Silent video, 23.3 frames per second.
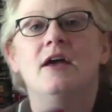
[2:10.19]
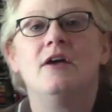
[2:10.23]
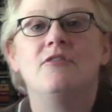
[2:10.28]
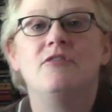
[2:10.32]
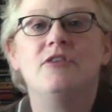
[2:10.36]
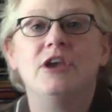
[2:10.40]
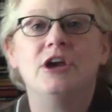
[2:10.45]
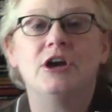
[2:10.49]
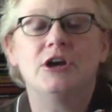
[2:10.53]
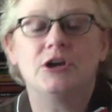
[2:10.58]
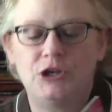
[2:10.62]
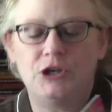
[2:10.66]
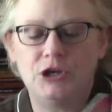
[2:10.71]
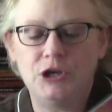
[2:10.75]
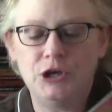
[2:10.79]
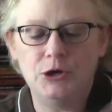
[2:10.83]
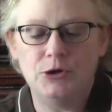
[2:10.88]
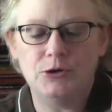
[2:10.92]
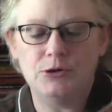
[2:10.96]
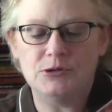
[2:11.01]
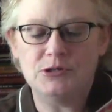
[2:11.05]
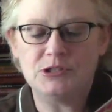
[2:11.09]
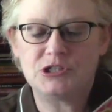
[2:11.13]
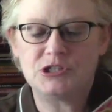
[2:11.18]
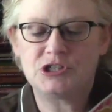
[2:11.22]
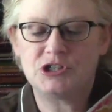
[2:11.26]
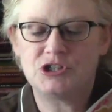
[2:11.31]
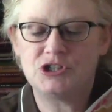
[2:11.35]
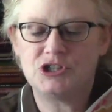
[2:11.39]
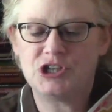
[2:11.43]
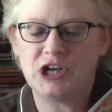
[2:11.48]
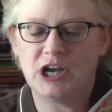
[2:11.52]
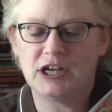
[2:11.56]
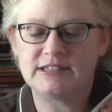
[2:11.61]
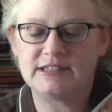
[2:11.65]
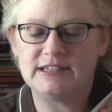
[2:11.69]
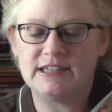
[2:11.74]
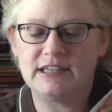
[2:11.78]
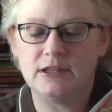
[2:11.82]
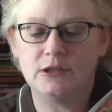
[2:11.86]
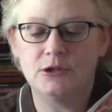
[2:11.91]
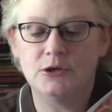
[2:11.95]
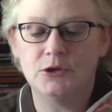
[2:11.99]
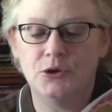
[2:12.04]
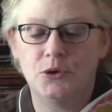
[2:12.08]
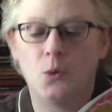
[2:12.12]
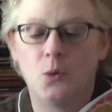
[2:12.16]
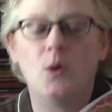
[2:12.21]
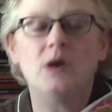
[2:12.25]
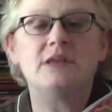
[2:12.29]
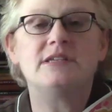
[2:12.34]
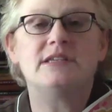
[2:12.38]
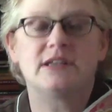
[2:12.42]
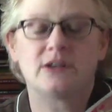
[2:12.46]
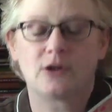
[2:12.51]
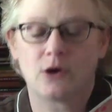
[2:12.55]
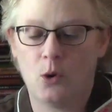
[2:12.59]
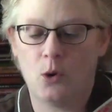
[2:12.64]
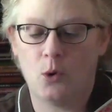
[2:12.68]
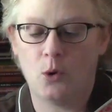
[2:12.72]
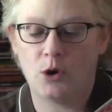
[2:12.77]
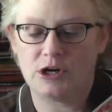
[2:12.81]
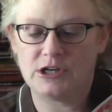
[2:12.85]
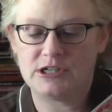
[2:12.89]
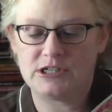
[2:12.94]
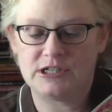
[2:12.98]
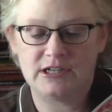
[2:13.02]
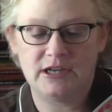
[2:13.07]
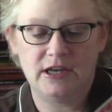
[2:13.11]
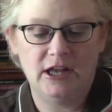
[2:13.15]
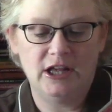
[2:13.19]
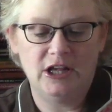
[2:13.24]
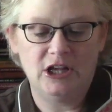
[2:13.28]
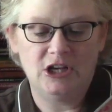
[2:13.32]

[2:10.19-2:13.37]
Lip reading: The accused, Chelsea Liu, was in court.